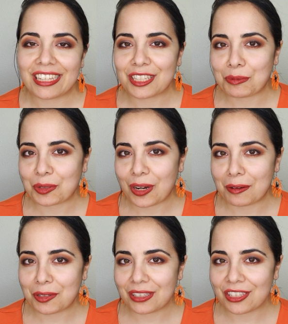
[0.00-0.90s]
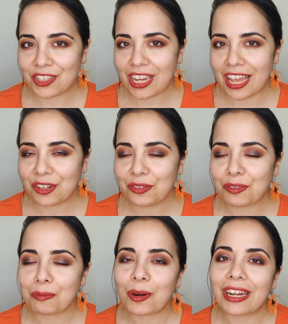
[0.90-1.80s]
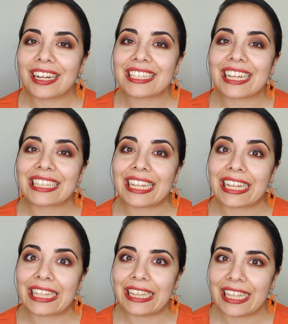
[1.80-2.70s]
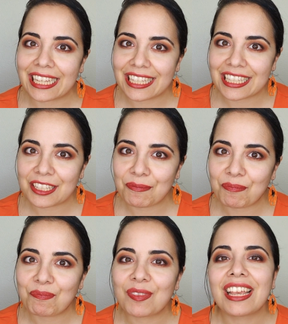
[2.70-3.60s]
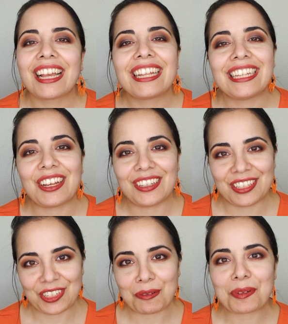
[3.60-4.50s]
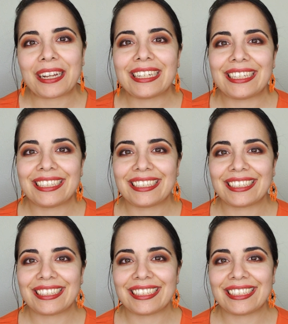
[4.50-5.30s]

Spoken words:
subscribe to this channel for more content like this. Now let's jump right in.